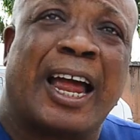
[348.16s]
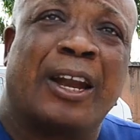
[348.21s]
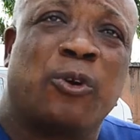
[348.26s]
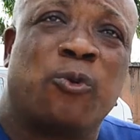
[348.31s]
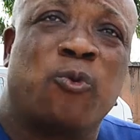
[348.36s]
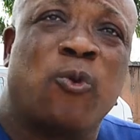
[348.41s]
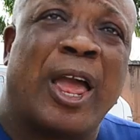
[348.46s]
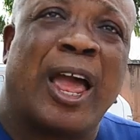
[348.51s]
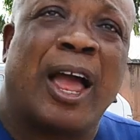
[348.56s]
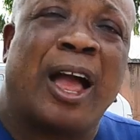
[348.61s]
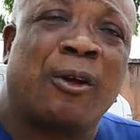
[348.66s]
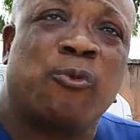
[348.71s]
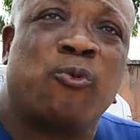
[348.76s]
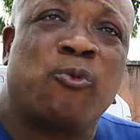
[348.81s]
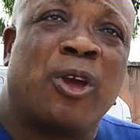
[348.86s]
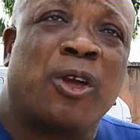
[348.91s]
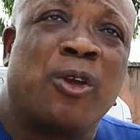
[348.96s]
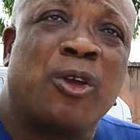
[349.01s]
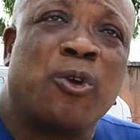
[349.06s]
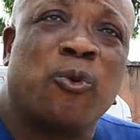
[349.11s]

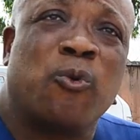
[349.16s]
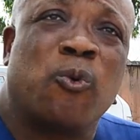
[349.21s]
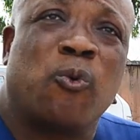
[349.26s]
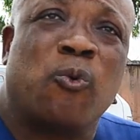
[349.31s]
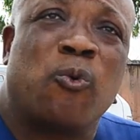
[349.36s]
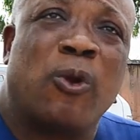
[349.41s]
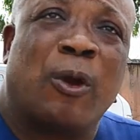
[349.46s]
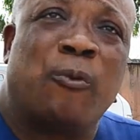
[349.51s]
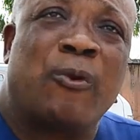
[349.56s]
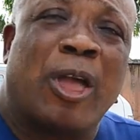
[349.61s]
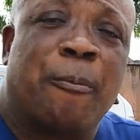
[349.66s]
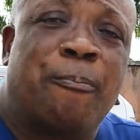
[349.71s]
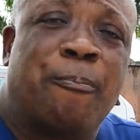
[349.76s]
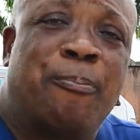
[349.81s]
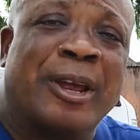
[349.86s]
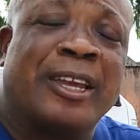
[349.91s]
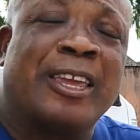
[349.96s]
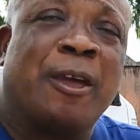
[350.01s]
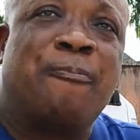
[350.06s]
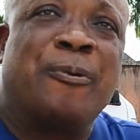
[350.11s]
were
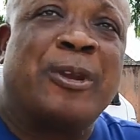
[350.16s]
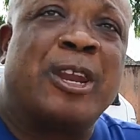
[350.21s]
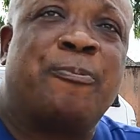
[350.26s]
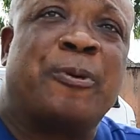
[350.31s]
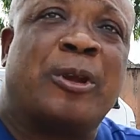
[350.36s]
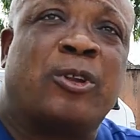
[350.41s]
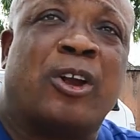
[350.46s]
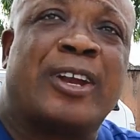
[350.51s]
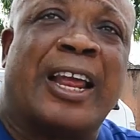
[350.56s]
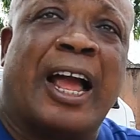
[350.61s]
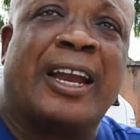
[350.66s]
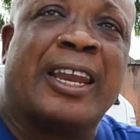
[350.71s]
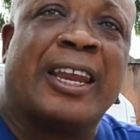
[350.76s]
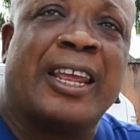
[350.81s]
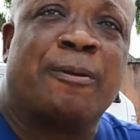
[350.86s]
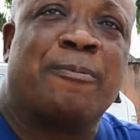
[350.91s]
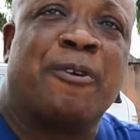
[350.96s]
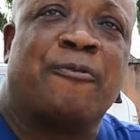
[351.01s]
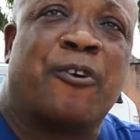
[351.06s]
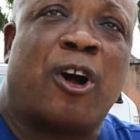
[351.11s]
bringing PDP to their
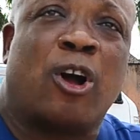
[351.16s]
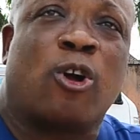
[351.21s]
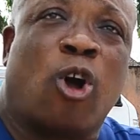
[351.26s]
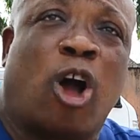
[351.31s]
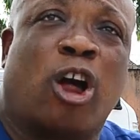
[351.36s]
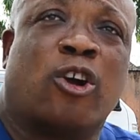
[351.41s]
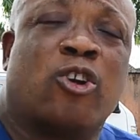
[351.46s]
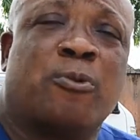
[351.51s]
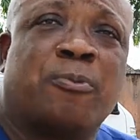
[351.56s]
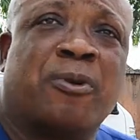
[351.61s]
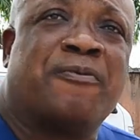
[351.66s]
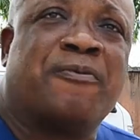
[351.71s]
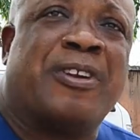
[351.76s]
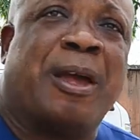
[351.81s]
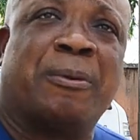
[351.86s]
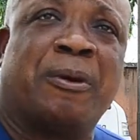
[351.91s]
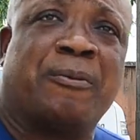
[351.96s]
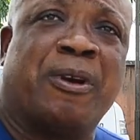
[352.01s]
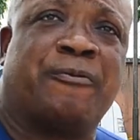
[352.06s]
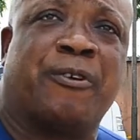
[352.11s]
knees before God removed
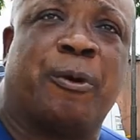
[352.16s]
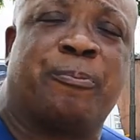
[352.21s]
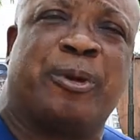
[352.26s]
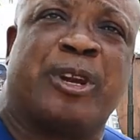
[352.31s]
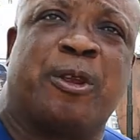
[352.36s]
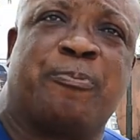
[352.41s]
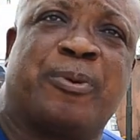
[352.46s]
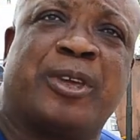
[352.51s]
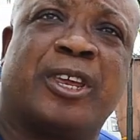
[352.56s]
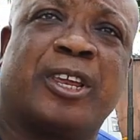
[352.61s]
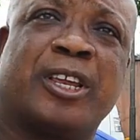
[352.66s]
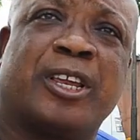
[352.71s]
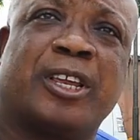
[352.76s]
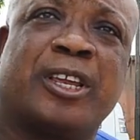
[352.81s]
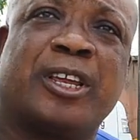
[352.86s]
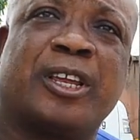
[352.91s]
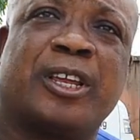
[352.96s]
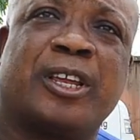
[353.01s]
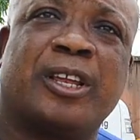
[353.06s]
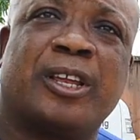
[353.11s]
them away from
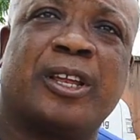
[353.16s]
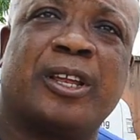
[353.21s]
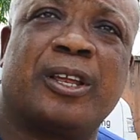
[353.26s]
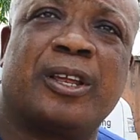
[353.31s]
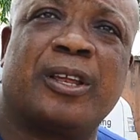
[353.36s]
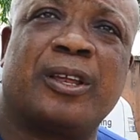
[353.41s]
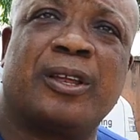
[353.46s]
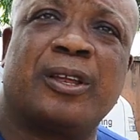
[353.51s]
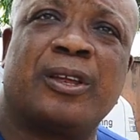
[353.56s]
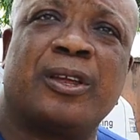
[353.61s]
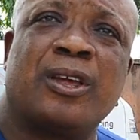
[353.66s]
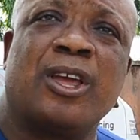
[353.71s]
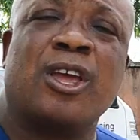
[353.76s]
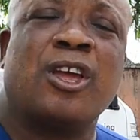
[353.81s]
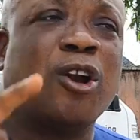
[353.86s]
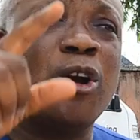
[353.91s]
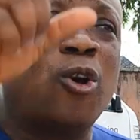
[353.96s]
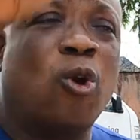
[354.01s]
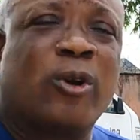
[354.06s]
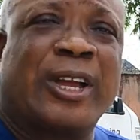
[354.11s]
PDP.
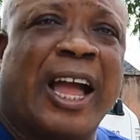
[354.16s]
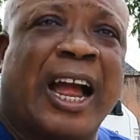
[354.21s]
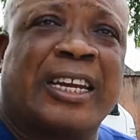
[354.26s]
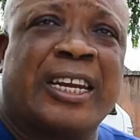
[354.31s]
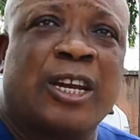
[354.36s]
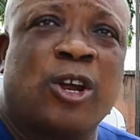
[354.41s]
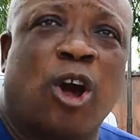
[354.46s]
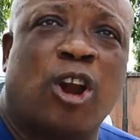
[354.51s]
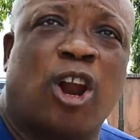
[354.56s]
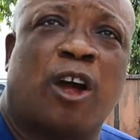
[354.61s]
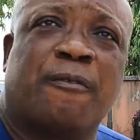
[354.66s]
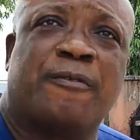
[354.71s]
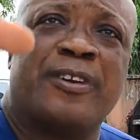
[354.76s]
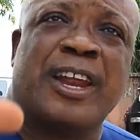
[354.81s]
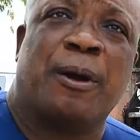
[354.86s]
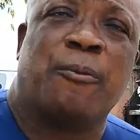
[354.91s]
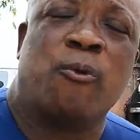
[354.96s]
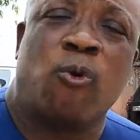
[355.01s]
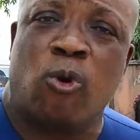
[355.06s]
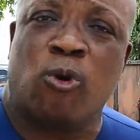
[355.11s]
Look at the whole of
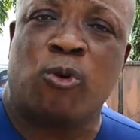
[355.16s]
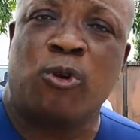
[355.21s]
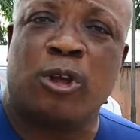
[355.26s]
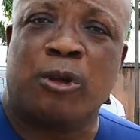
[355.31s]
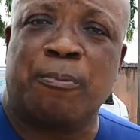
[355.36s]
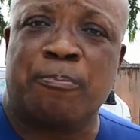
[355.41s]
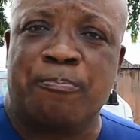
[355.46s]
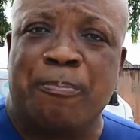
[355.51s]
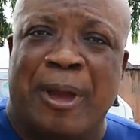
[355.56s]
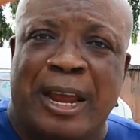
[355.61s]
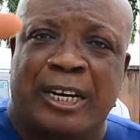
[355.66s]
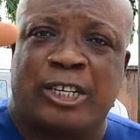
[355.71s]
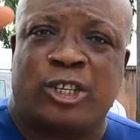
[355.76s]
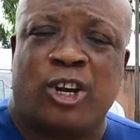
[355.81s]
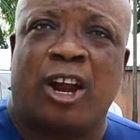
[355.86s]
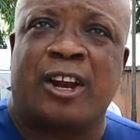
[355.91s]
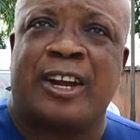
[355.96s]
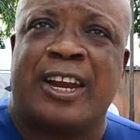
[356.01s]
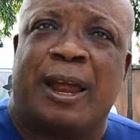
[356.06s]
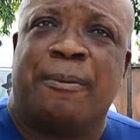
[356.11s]
them who
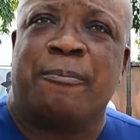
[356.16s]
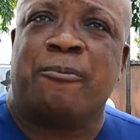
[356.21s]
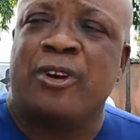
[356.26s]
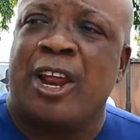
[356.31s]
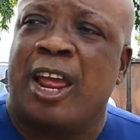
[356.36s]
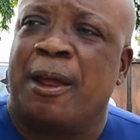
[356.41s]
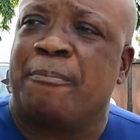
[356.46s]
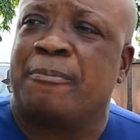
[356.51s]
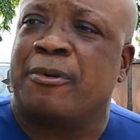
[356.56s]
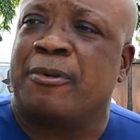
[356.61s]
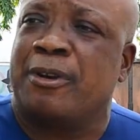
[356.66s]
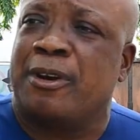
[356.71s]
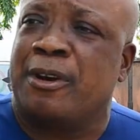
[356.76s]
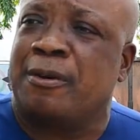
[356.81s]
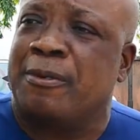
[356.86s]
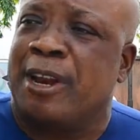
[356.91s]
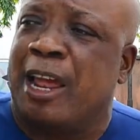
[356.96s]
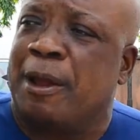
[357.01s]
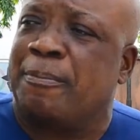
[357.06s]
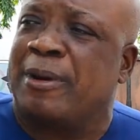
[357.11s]
mentioned them,
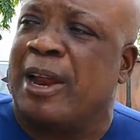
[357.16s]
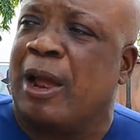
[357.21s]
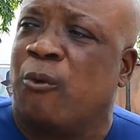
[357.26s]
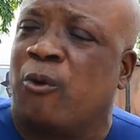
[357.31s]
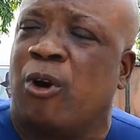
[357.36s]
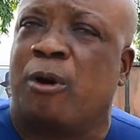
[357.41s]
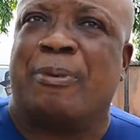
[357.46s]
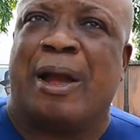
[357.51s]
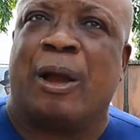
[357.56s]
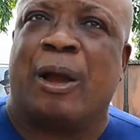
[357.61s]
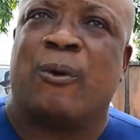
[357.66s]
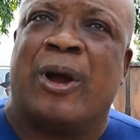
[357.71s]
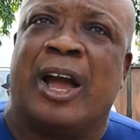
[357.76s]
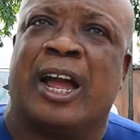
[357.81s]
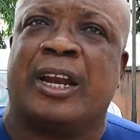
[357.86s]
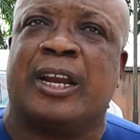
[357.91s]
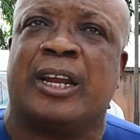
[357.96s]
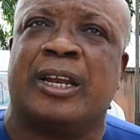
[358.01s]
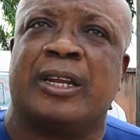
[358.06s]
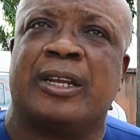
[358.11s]
named them one by
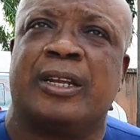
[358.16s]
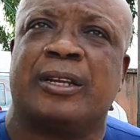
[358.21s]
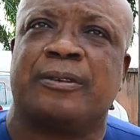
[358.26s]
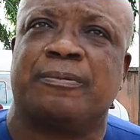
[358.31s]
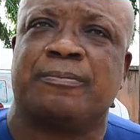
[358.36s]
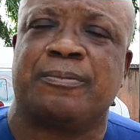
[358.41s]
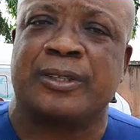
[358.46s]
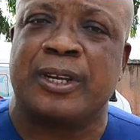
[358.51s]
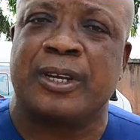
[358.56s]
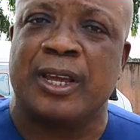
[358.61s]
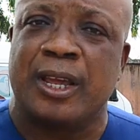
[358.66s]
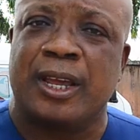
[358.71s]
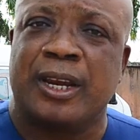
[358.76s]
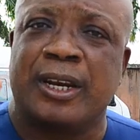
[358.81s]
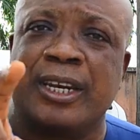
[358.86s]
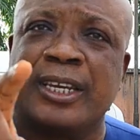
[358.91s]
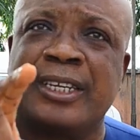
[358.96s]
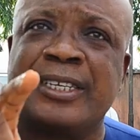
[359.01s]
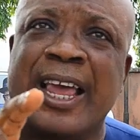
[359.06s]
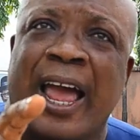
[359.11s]
one.
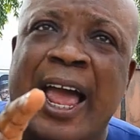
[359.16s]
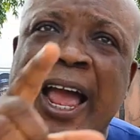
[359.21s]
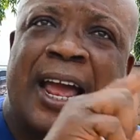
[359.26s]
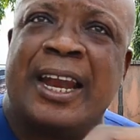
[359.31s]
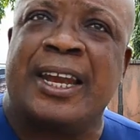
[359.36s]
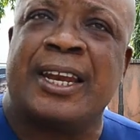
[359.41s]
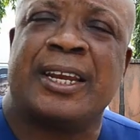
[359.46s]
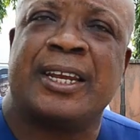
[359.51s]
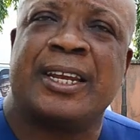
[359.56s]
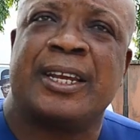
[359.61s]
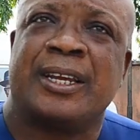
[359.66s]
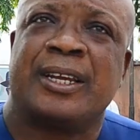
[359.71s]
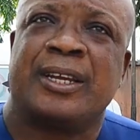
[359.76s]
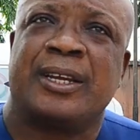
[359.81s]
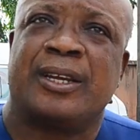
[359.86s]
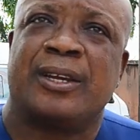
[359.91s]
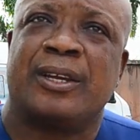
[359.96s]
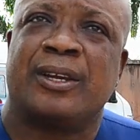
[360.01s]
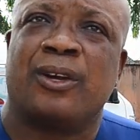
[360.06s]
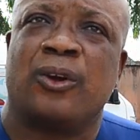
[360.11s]
This head,
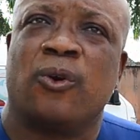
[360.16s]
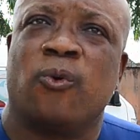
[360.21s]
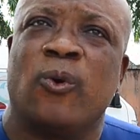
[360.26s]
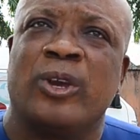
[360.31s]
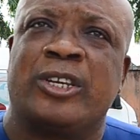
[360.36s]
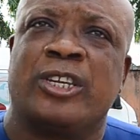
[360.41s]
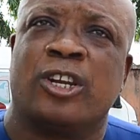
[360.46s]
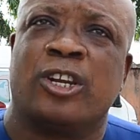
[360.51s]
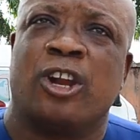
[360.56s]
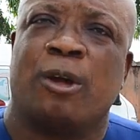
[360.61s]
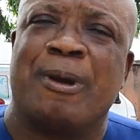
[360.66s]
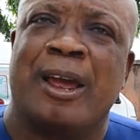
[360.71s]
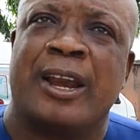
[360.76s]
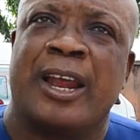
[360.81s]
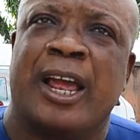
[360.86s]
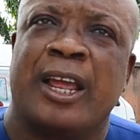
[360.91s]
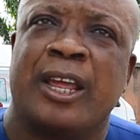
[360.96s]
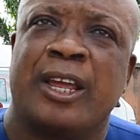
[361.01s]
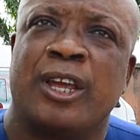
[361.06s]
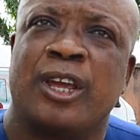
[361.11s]
Wilson
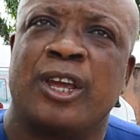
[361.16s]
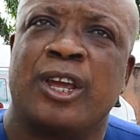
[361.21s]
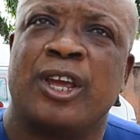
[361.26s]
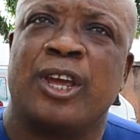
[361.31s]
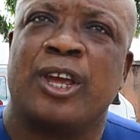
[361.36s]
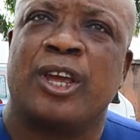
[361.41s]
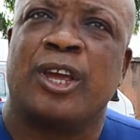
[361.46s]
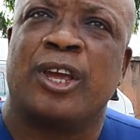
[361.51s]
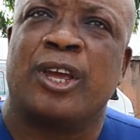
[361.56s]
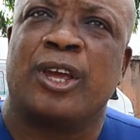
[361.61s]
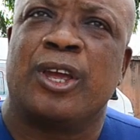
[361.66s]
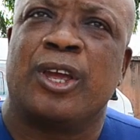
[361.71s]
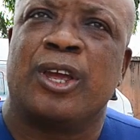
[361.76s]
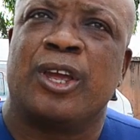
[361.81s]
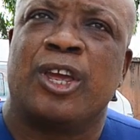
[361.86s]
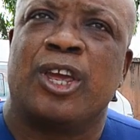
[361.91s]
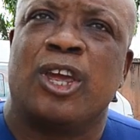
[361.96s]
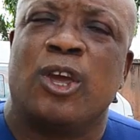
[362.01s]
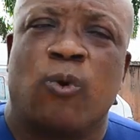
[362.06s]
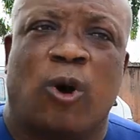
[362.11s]
Omene,
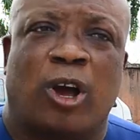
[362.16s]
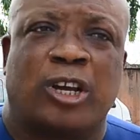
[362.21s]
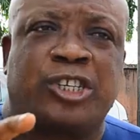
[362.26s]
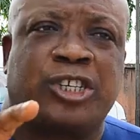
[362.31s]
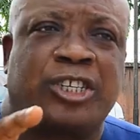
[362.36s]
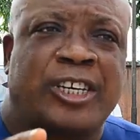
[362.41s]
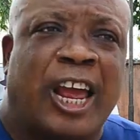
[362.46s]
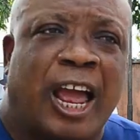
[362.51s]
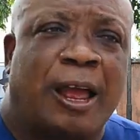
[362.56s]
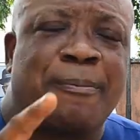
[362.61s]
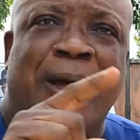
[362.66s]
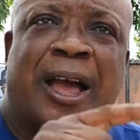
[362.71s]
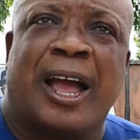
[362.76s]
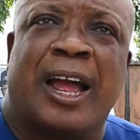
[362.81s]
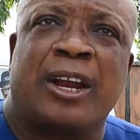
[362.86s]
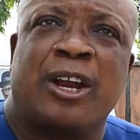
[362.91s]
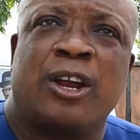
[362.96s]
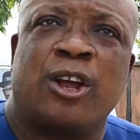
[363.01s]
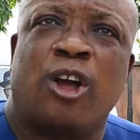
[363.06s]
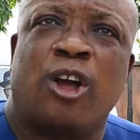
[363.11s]
he was chairman